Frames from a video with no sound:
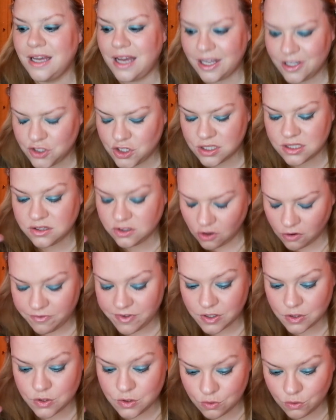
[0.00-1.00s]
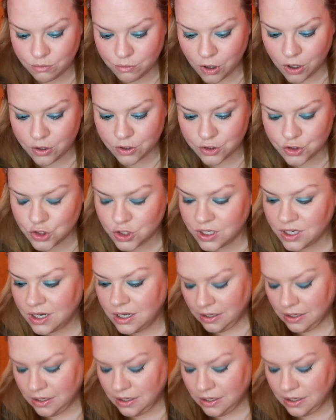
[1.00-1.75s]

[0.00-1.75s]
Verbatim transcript: I just love it so much.